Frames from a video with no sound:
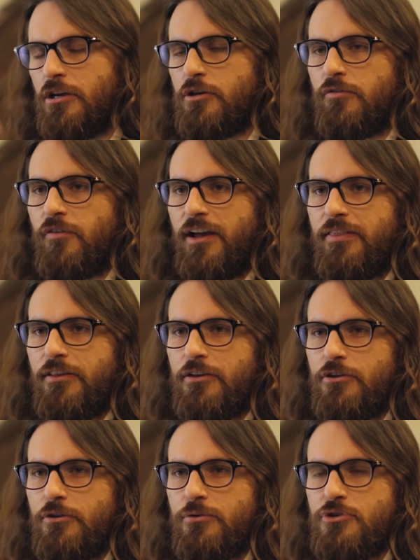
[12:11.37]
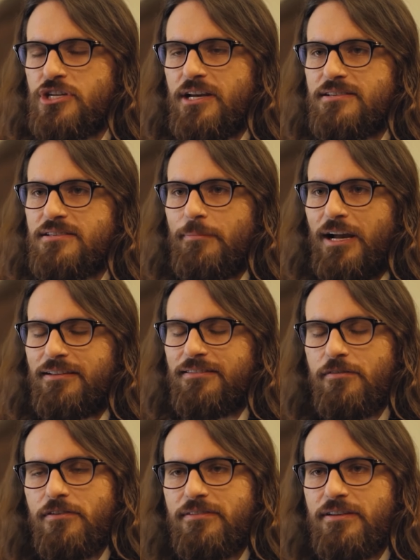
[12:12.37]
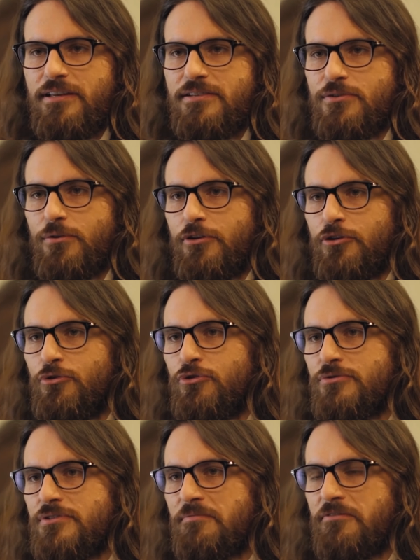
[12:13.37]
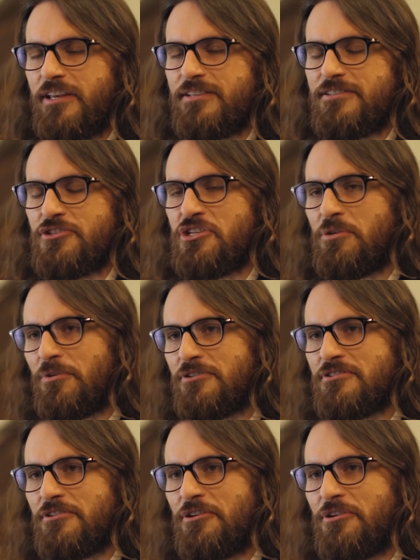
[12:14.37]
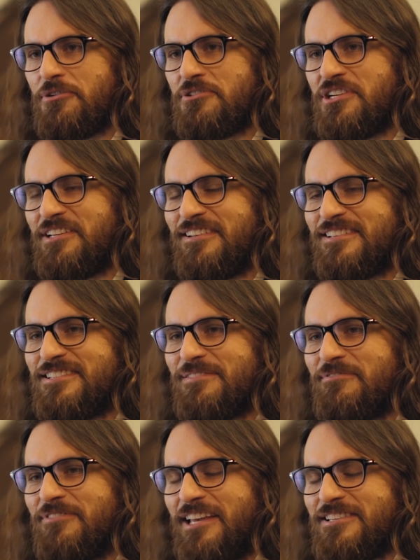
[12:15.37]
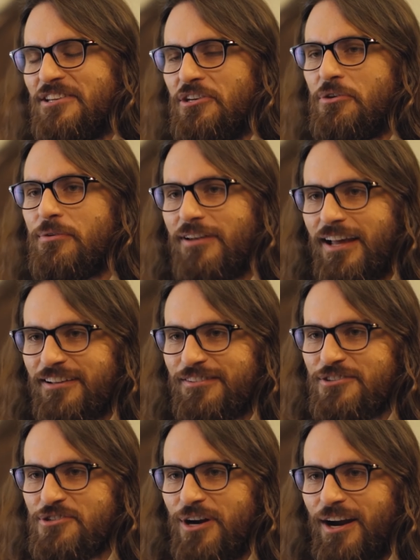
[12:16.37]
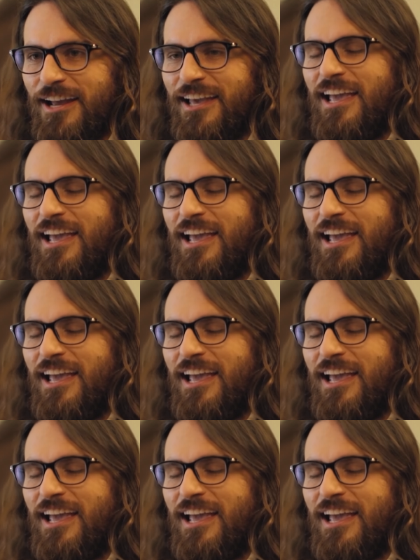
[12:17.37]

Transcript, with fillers: You find that you share some activities or that you do some things that she wants to do, she does some things that you'd like to try,